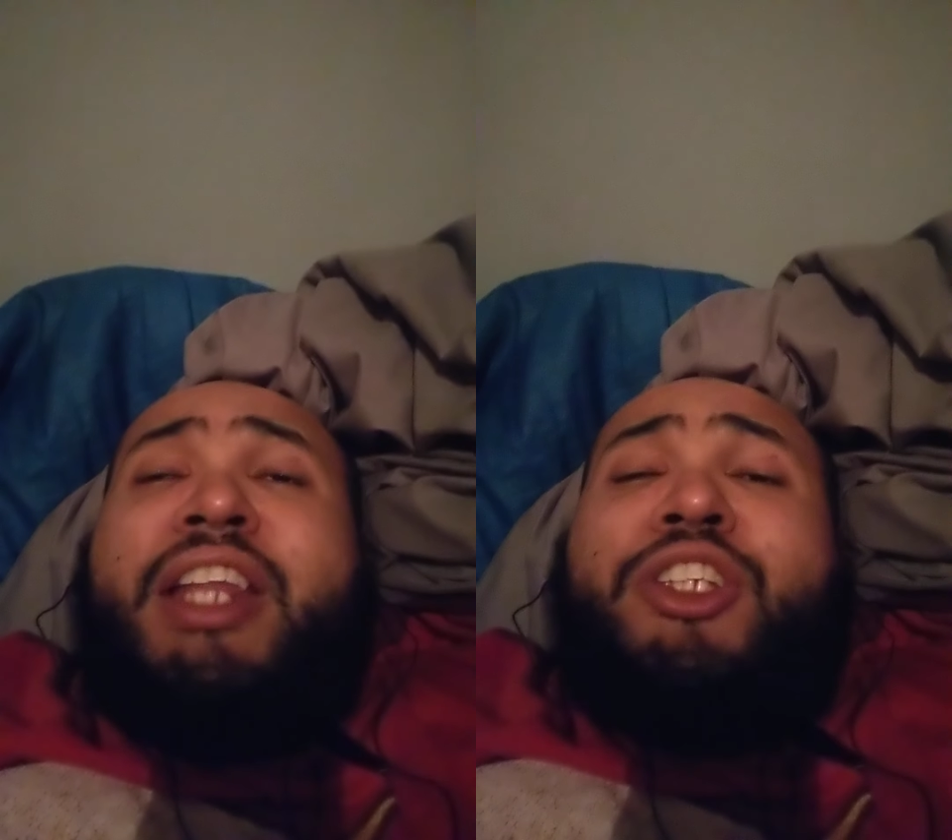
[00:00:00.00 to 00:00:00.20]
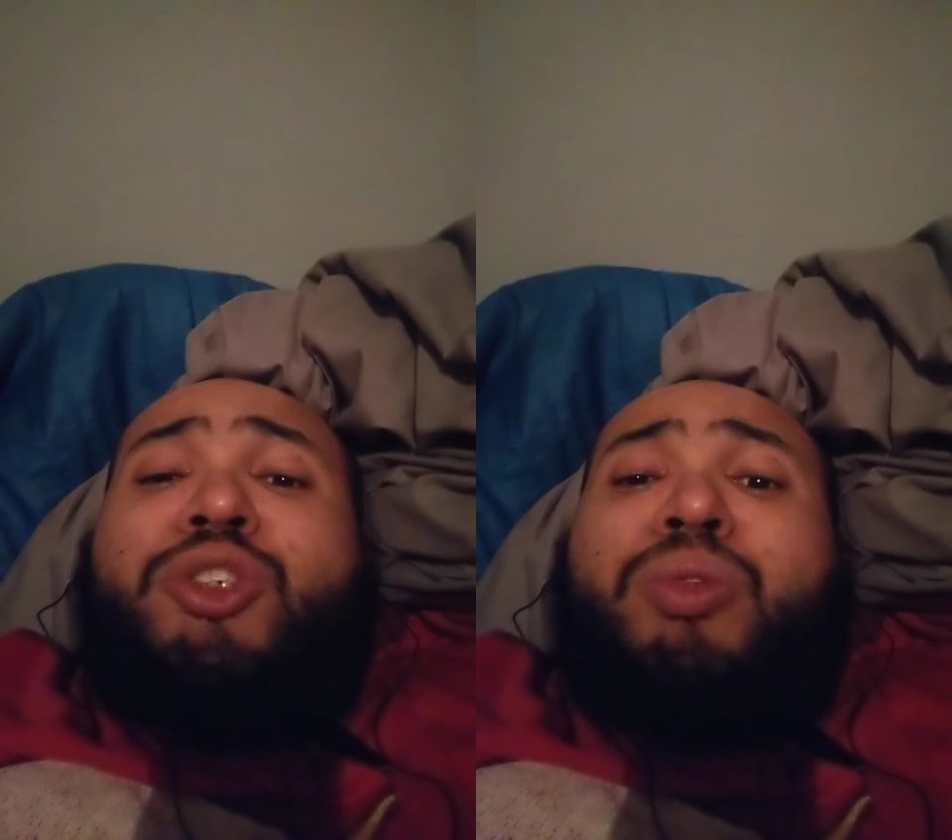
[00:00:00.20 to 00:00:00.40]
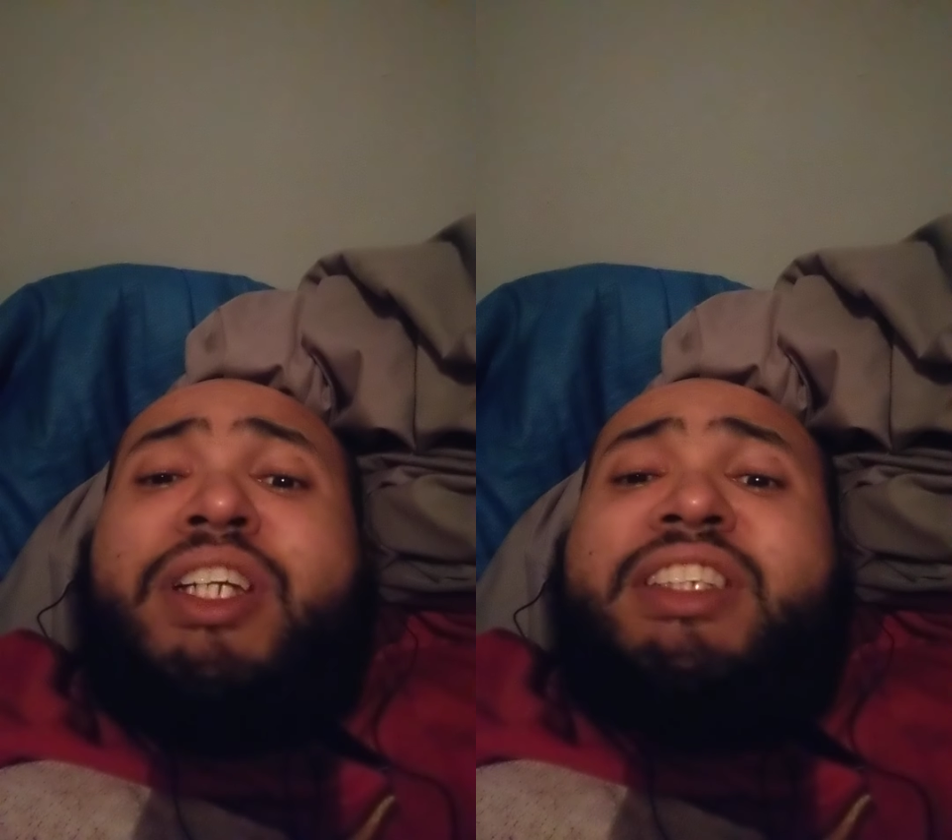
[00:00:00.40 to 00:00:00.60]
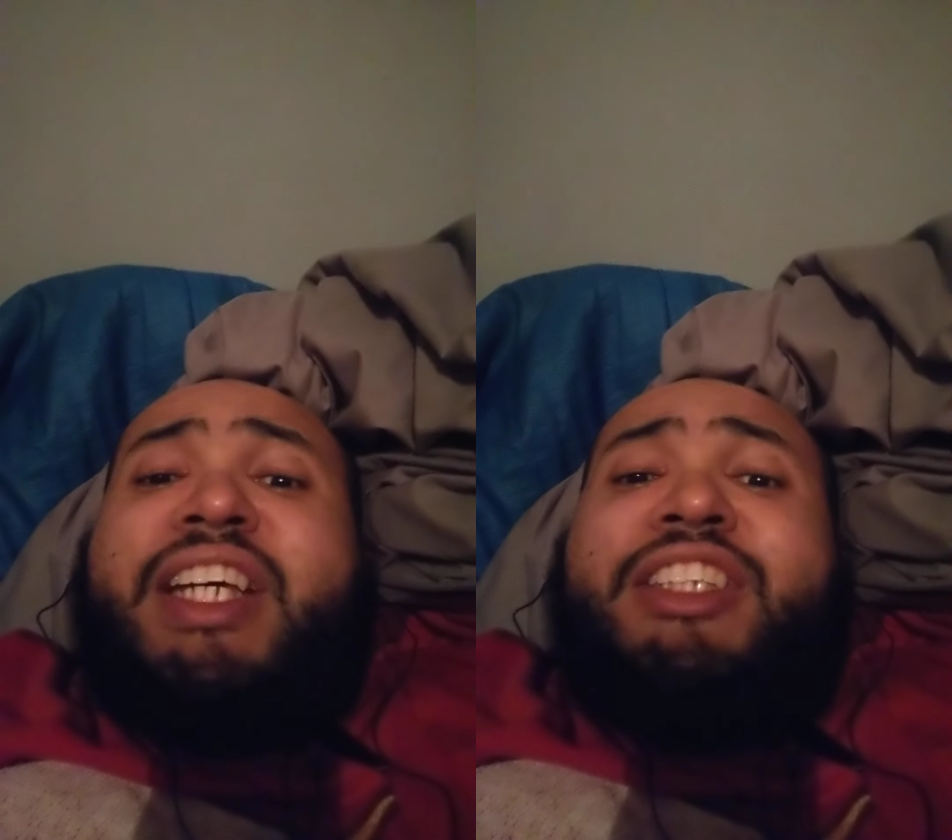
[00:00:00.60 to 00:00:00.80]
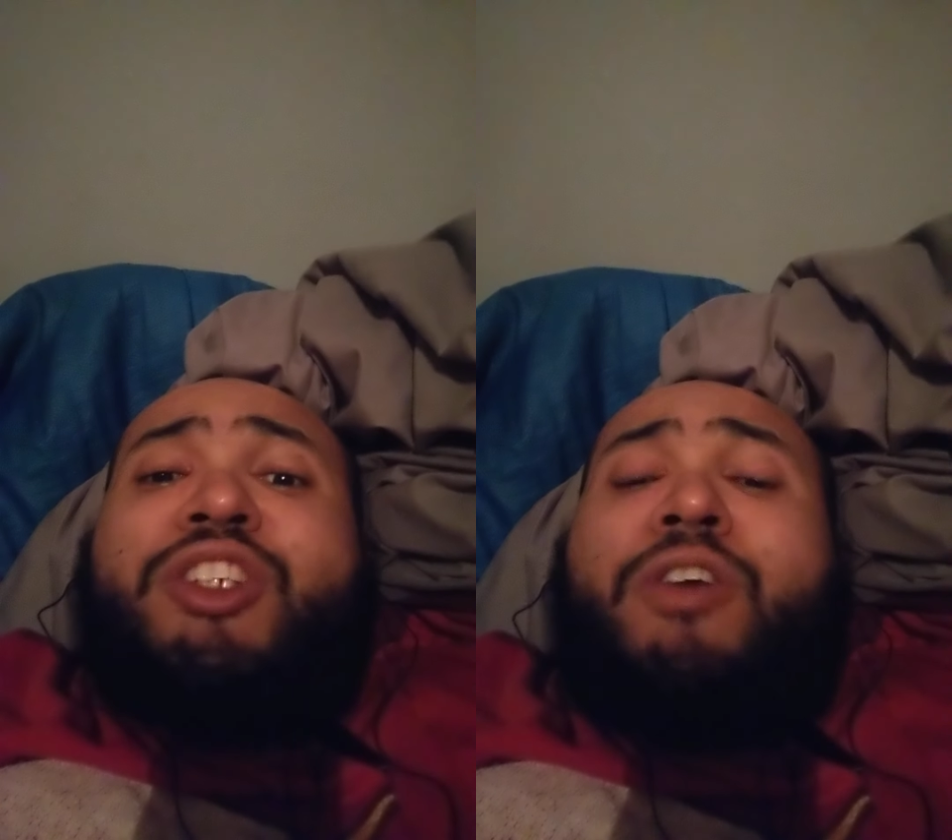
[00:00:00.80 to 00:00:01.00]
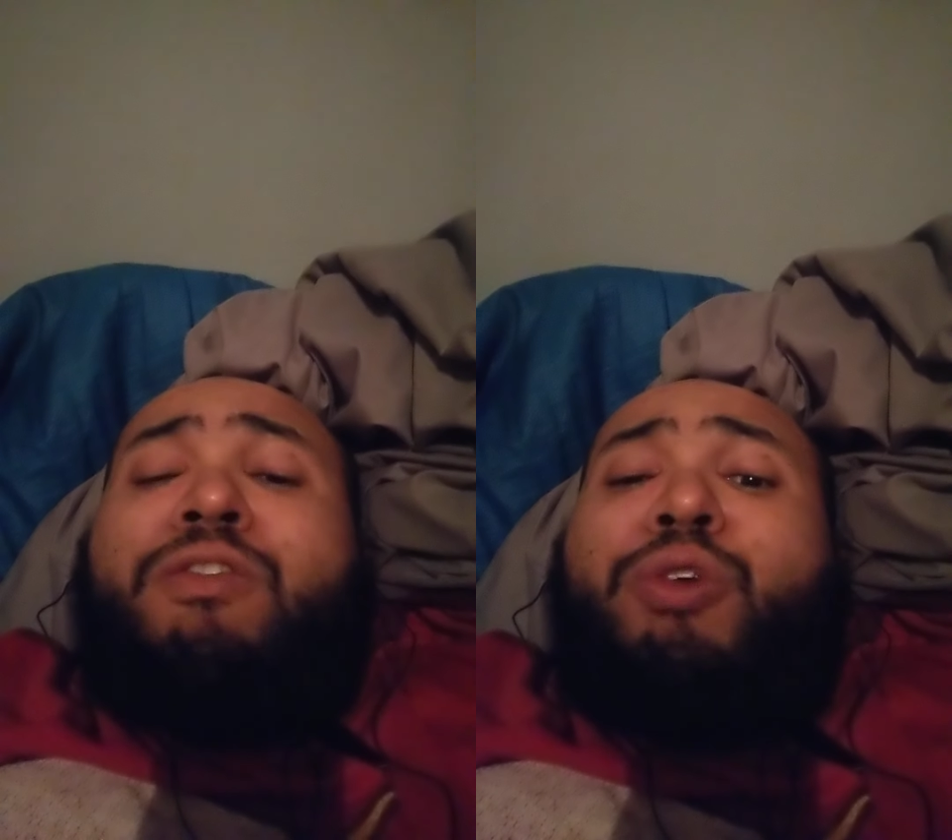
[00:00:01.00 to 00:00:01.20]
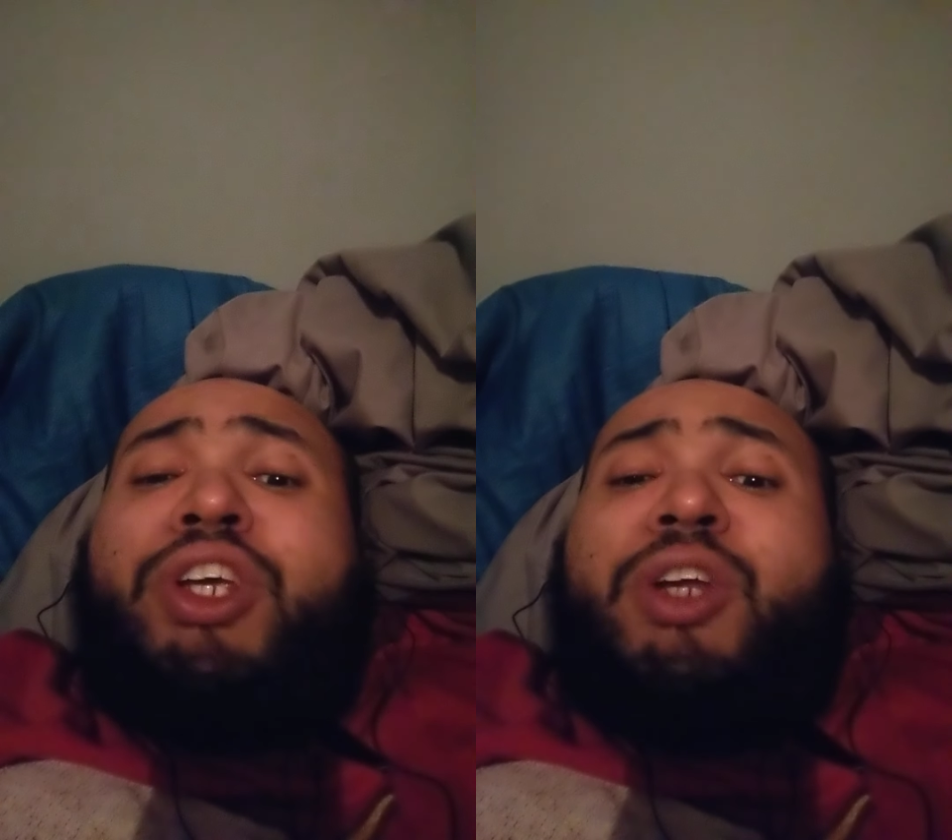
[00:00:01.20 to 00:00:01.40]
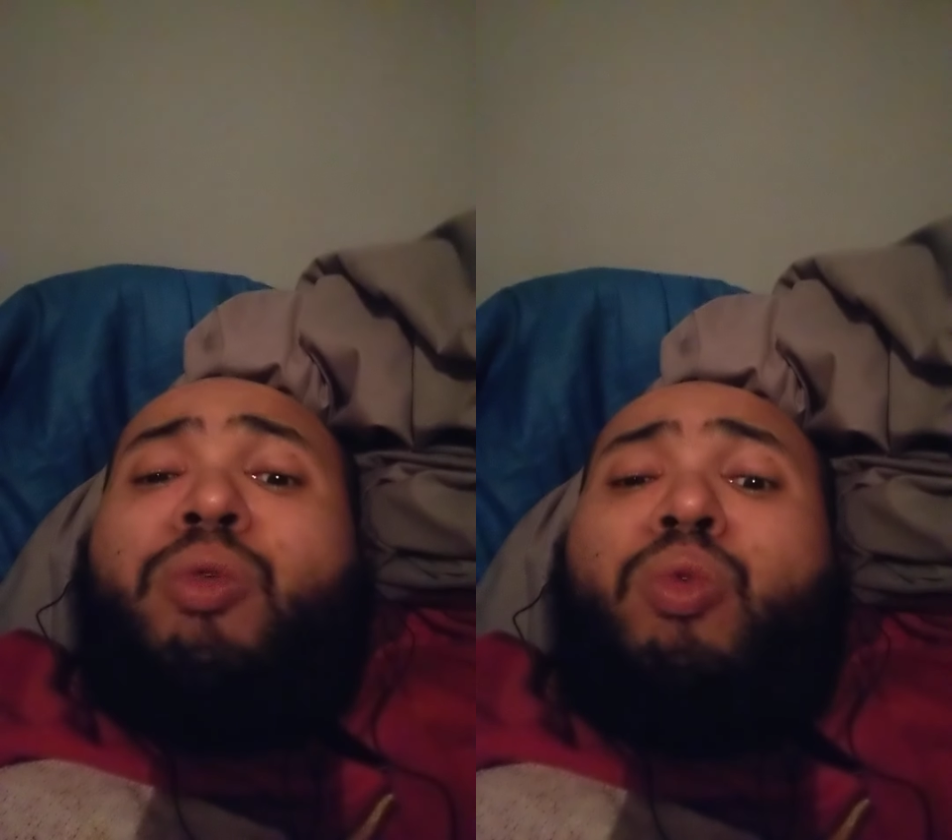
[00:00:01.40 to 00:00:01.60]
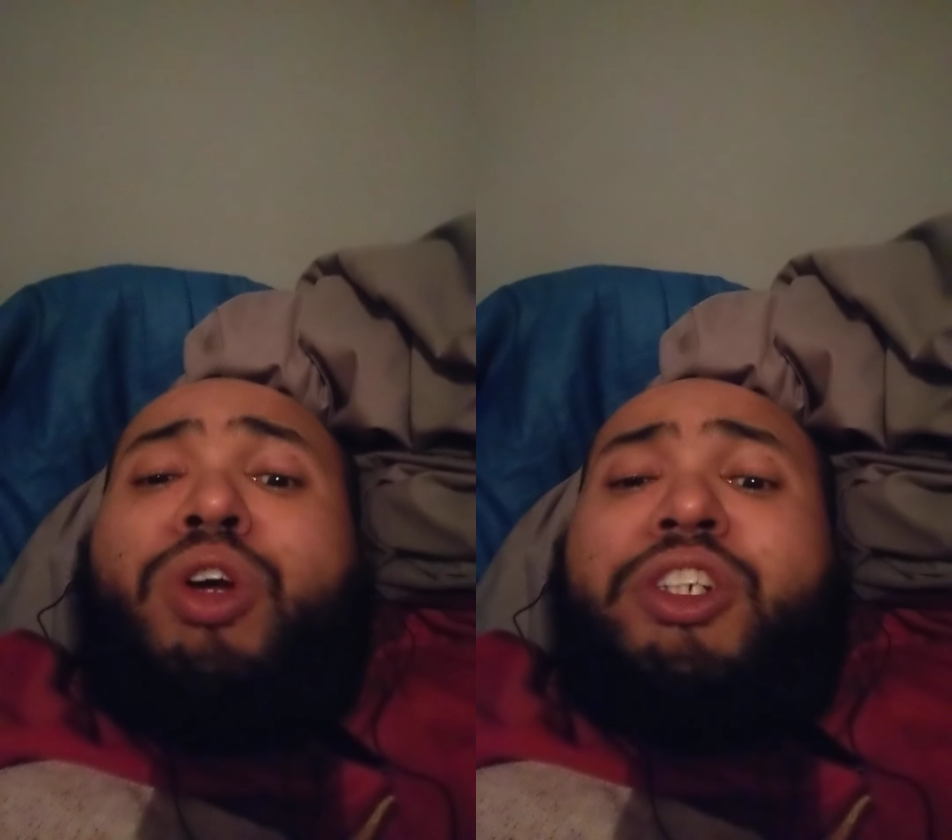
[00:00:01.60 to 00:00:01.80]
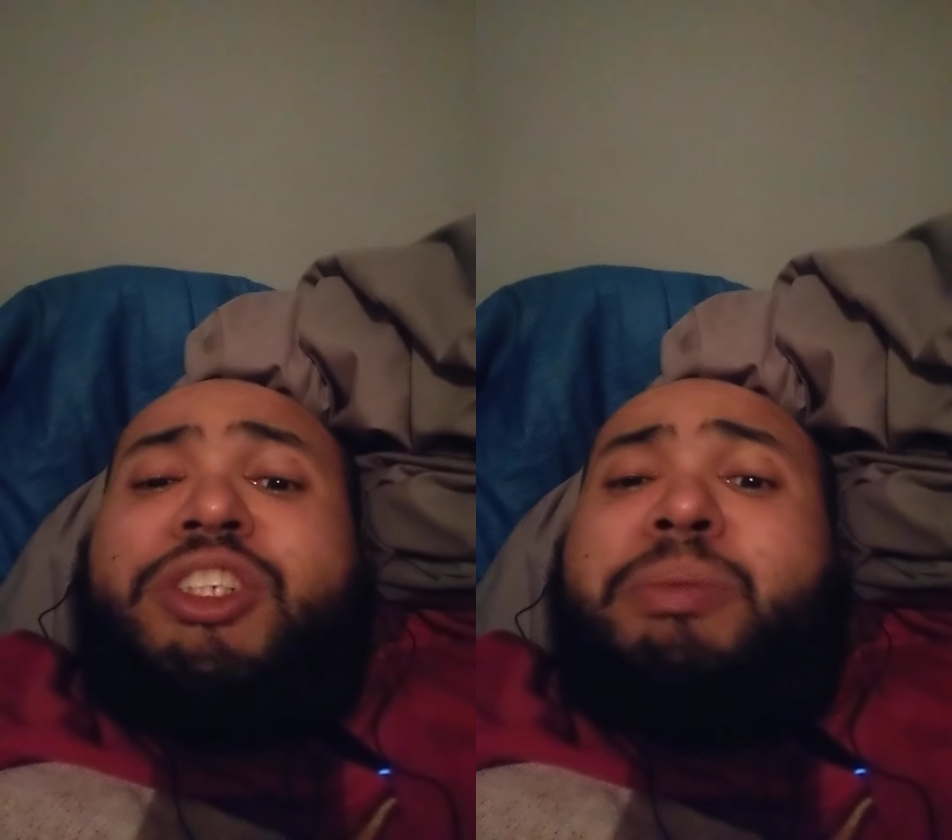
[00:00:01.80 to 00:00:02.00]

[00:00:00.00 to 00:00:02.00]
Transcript: and the 2010s are freaking worse,